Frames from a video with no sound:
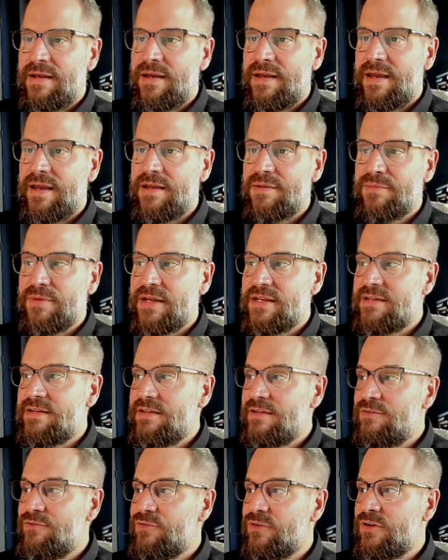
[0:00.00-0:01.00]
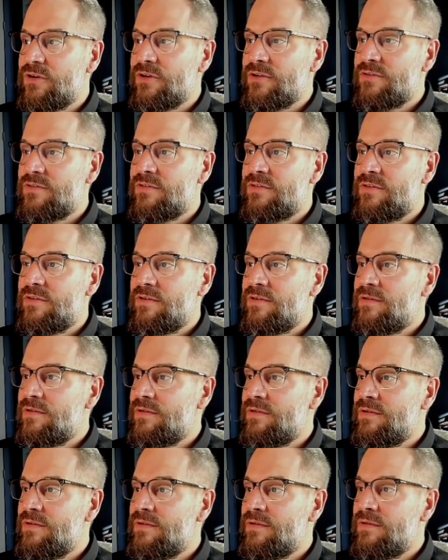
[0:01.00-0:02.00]
And my default
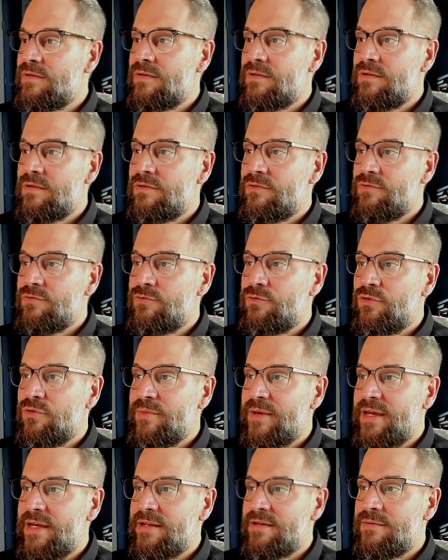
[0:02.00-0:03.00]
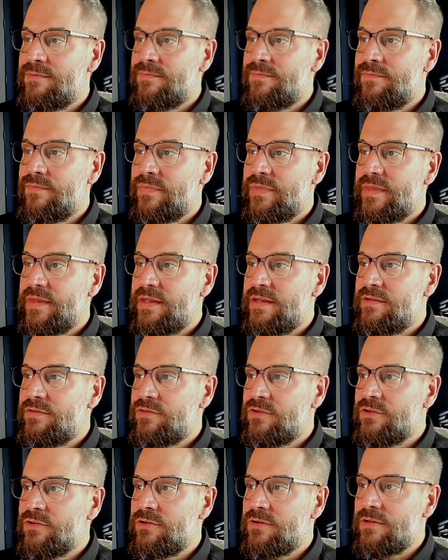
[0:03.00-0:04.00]
format is
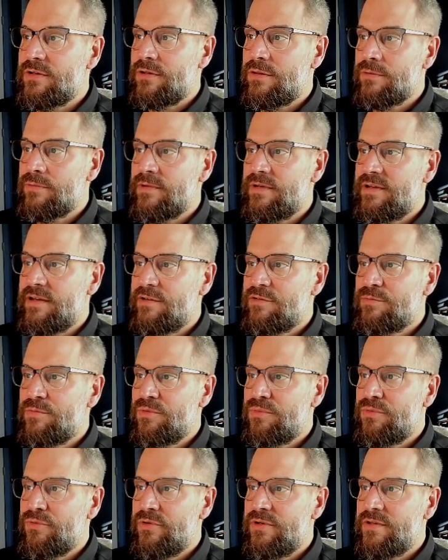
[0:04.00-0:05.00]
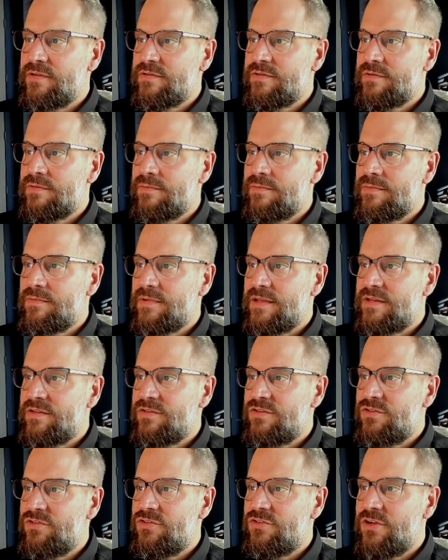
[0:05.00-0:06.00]
currently 3 decimal points. Let's
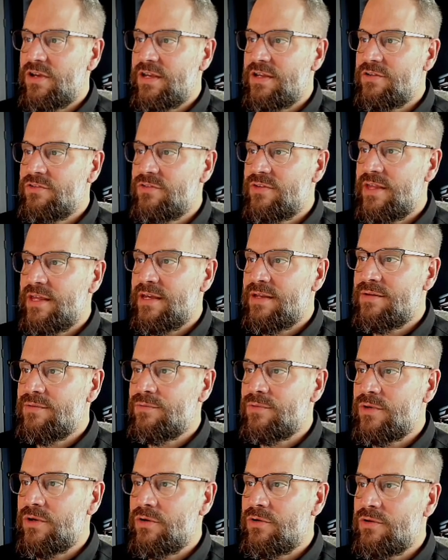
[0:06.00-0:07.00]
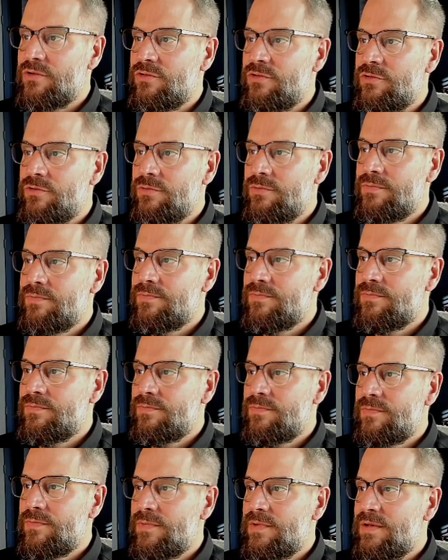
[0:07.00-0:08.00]
change that and we'll go to 2.
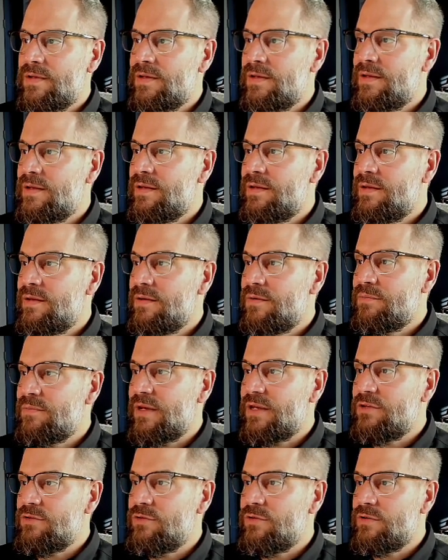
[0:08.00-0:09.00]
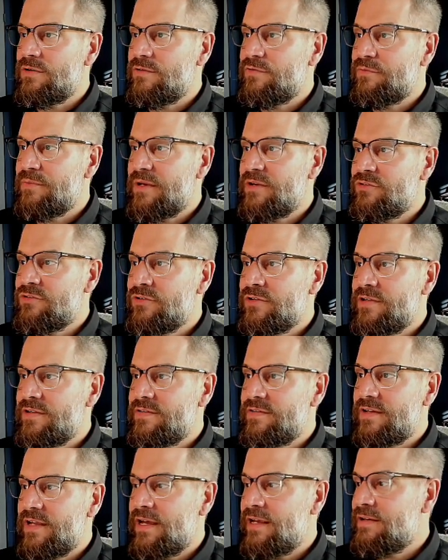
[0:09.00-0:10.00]
My unit of measure is
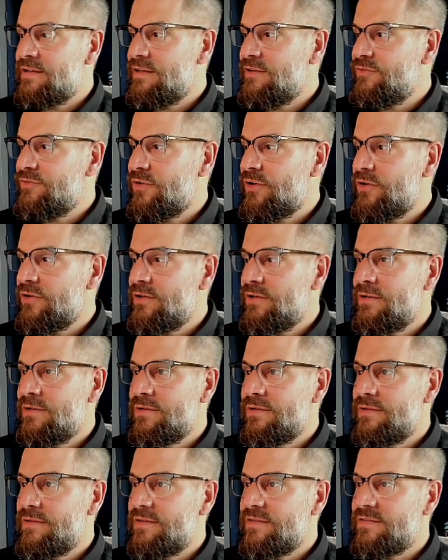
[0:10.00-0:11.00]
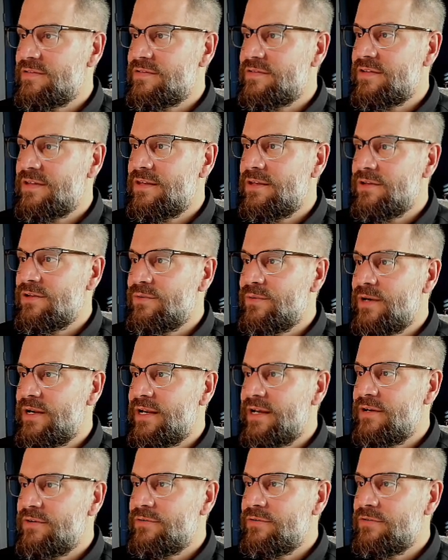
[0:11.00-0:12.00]
not defaulted. This is kilowatt
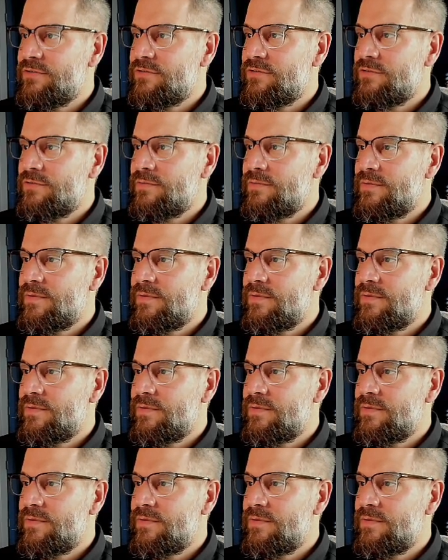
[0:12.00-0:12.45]
hours.